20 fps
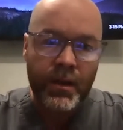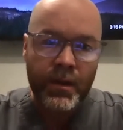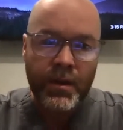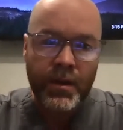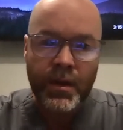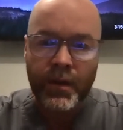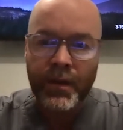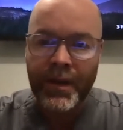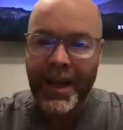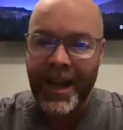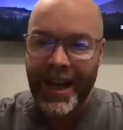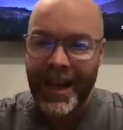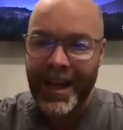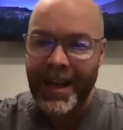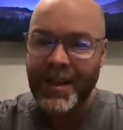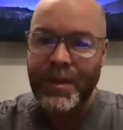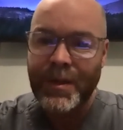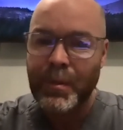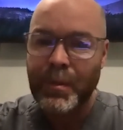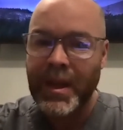So the
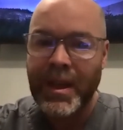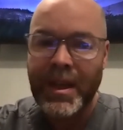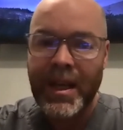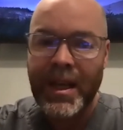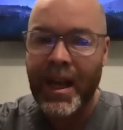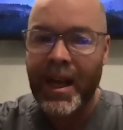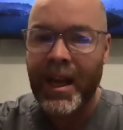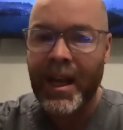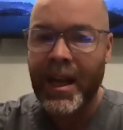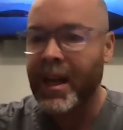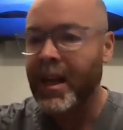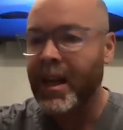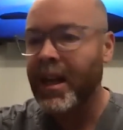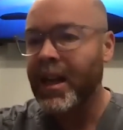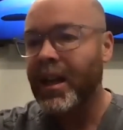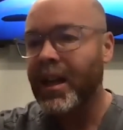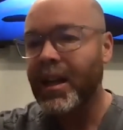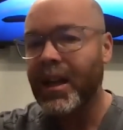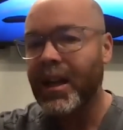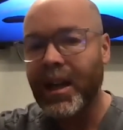HPA
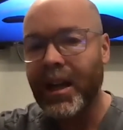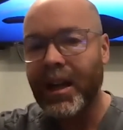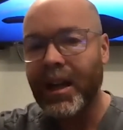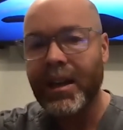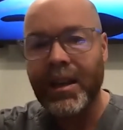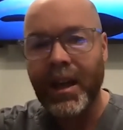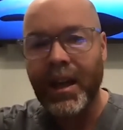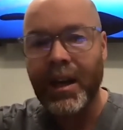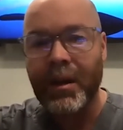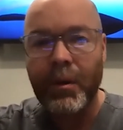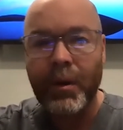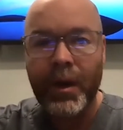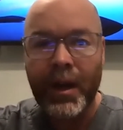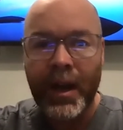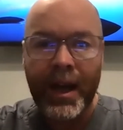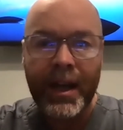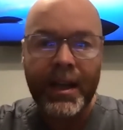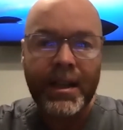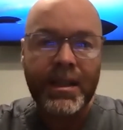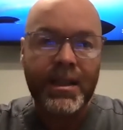gut thyroid
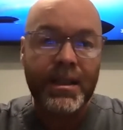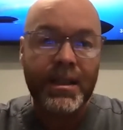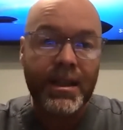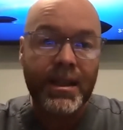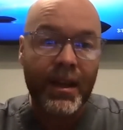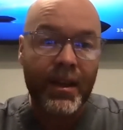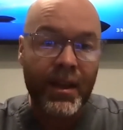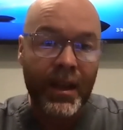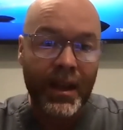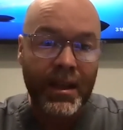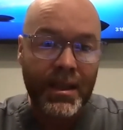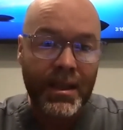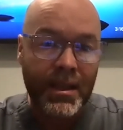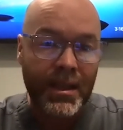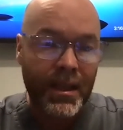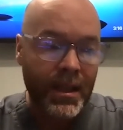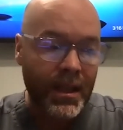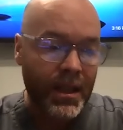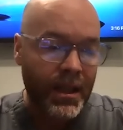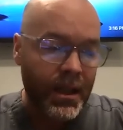axis, I think,
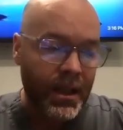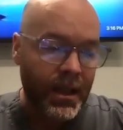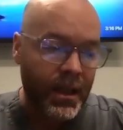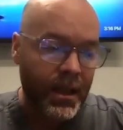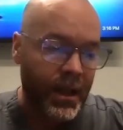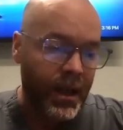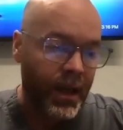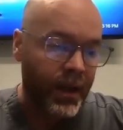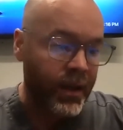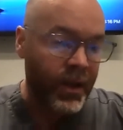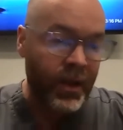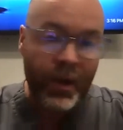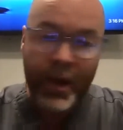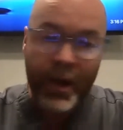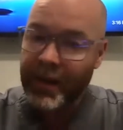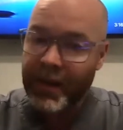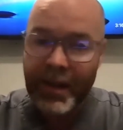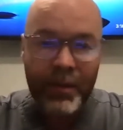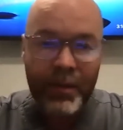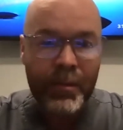and then you
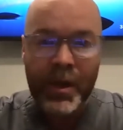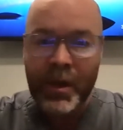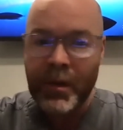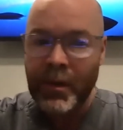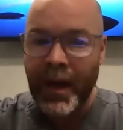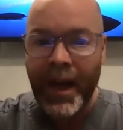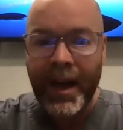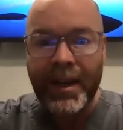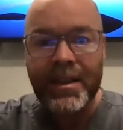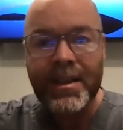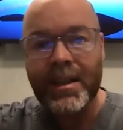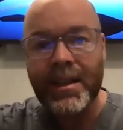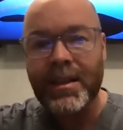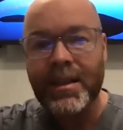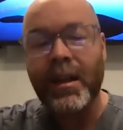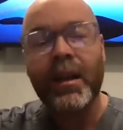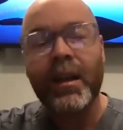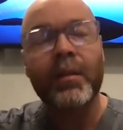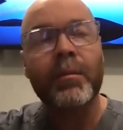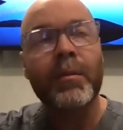got the immune axis.
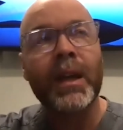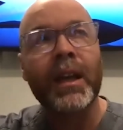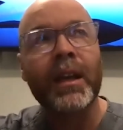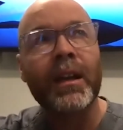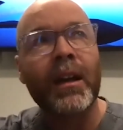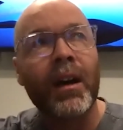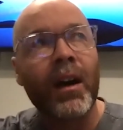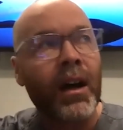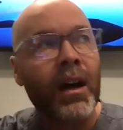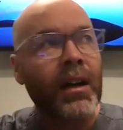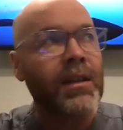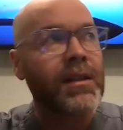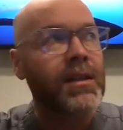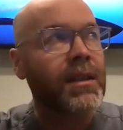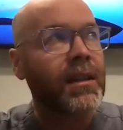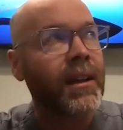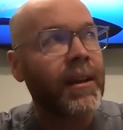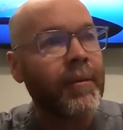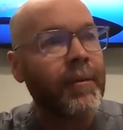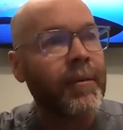I mean,
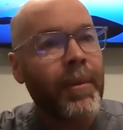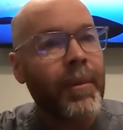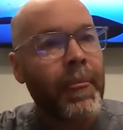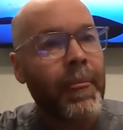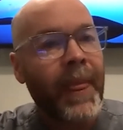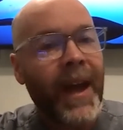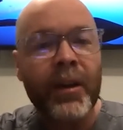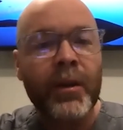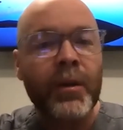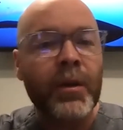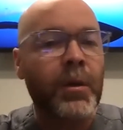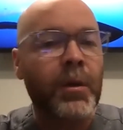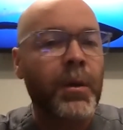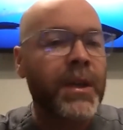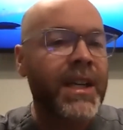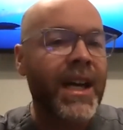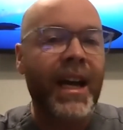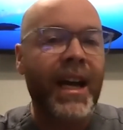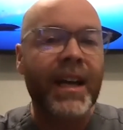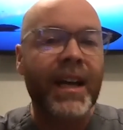honestly, I don't know which
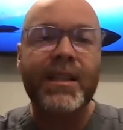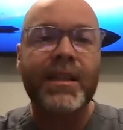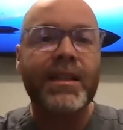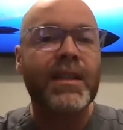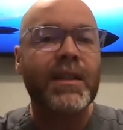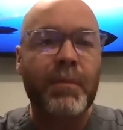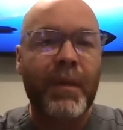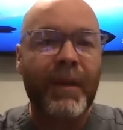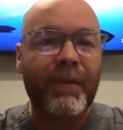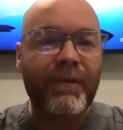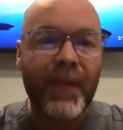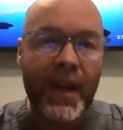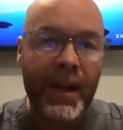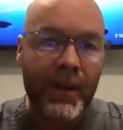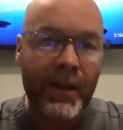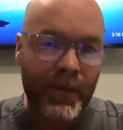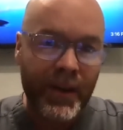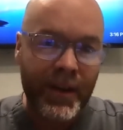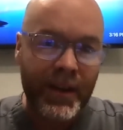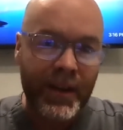axis is my
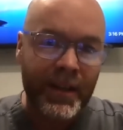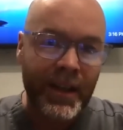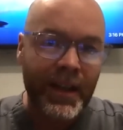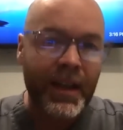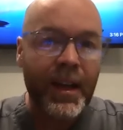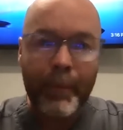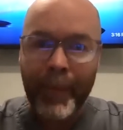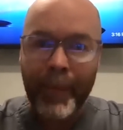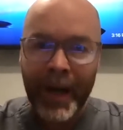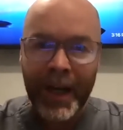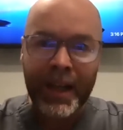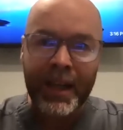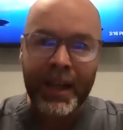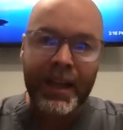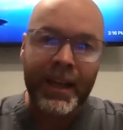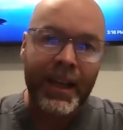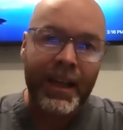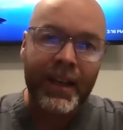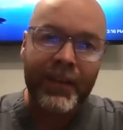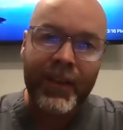favorite, but
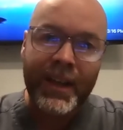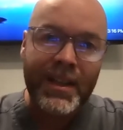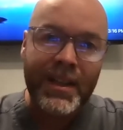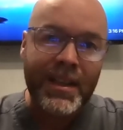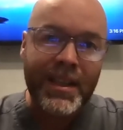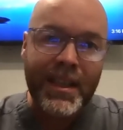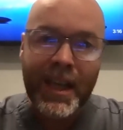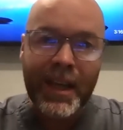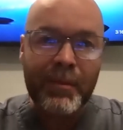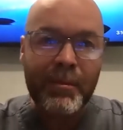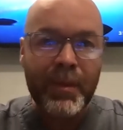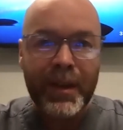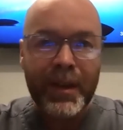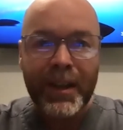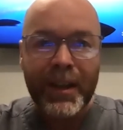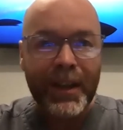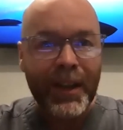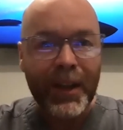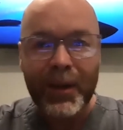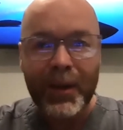they just keep
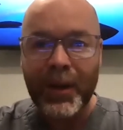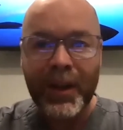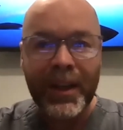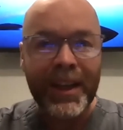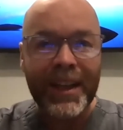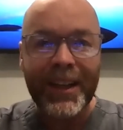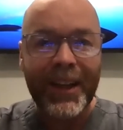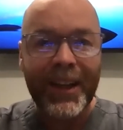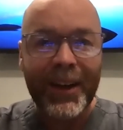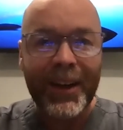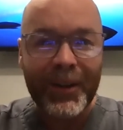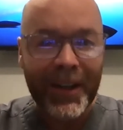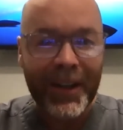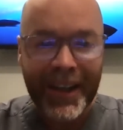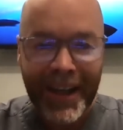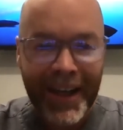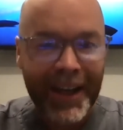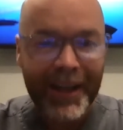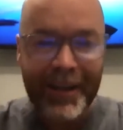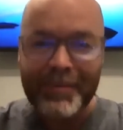loading and loading
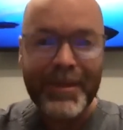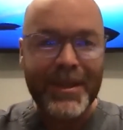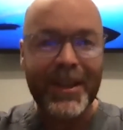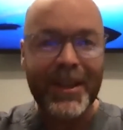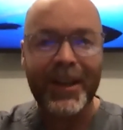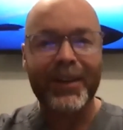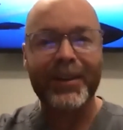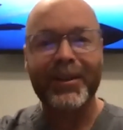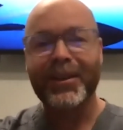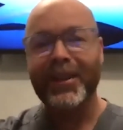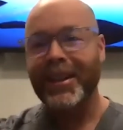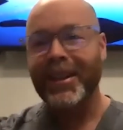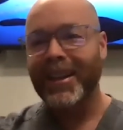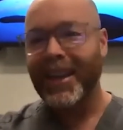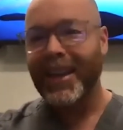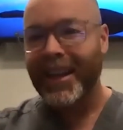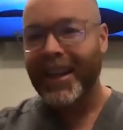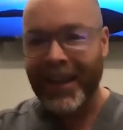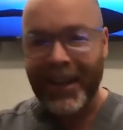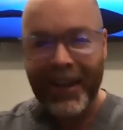up. So,
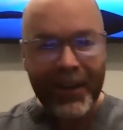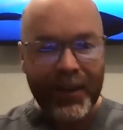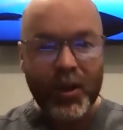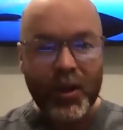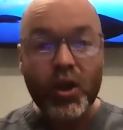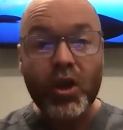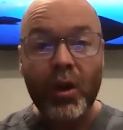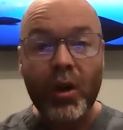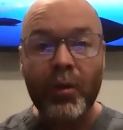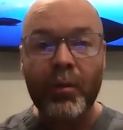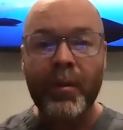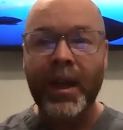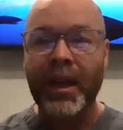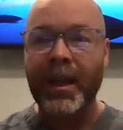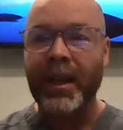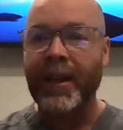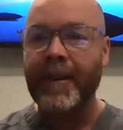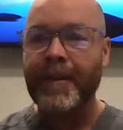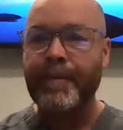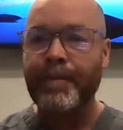there's so
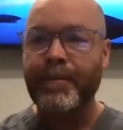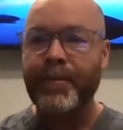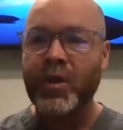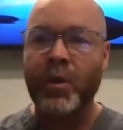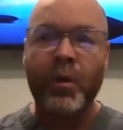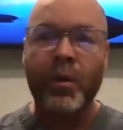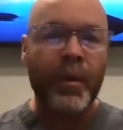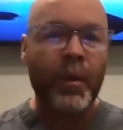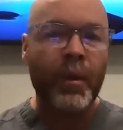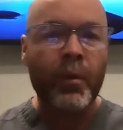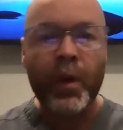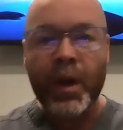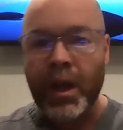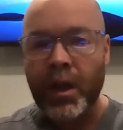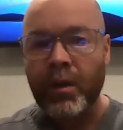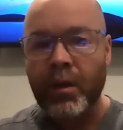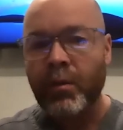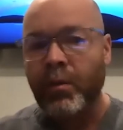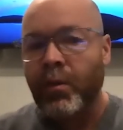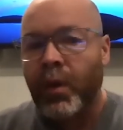many. So, I mean, what do
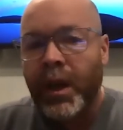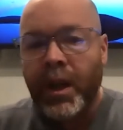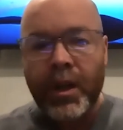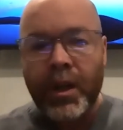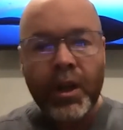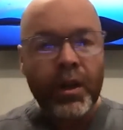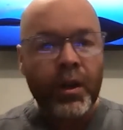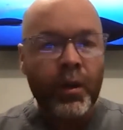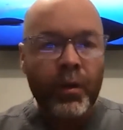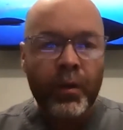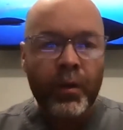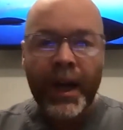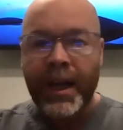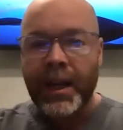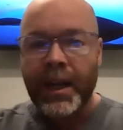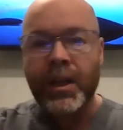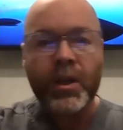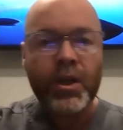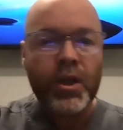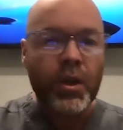you do? How do
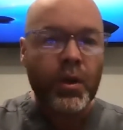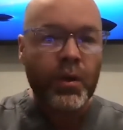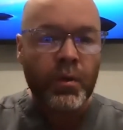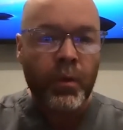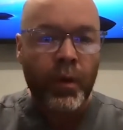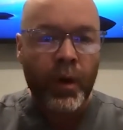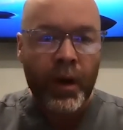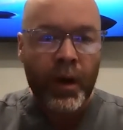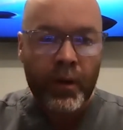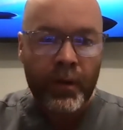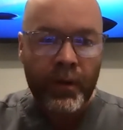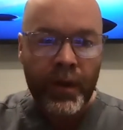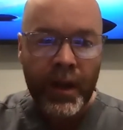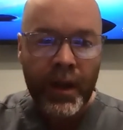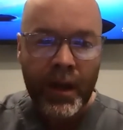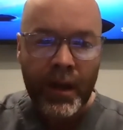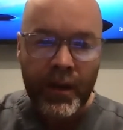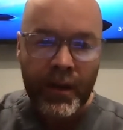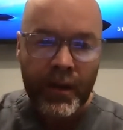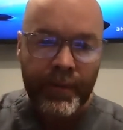you choose one over the
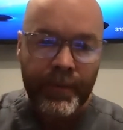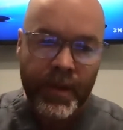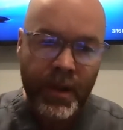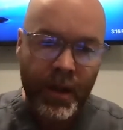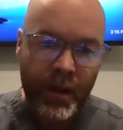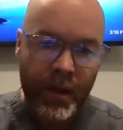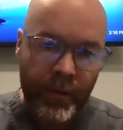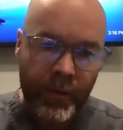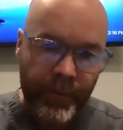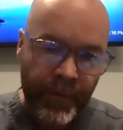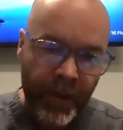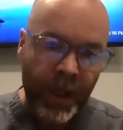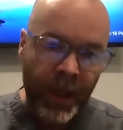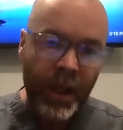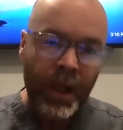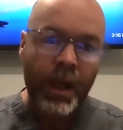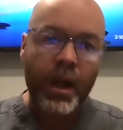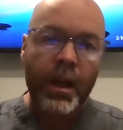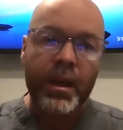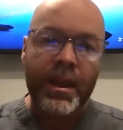other? So
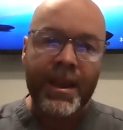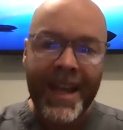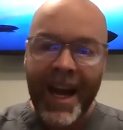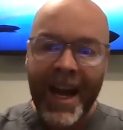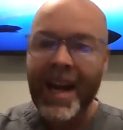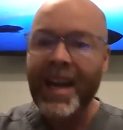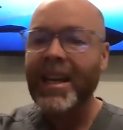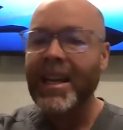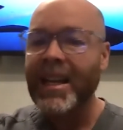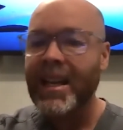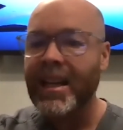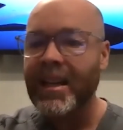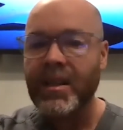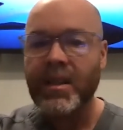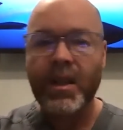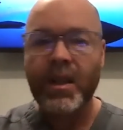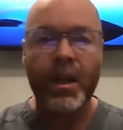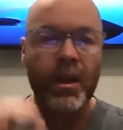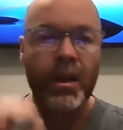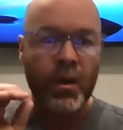that
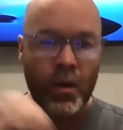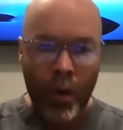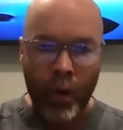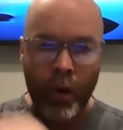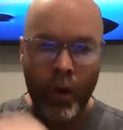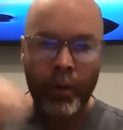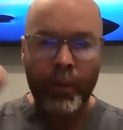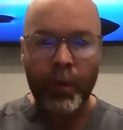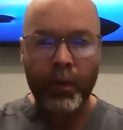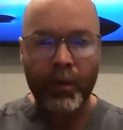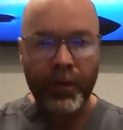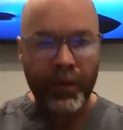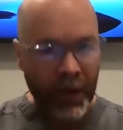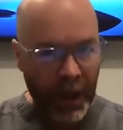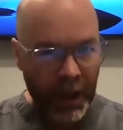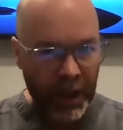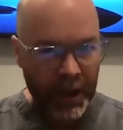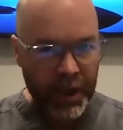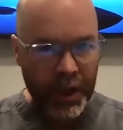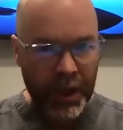is normal
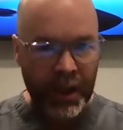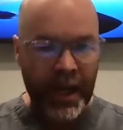function.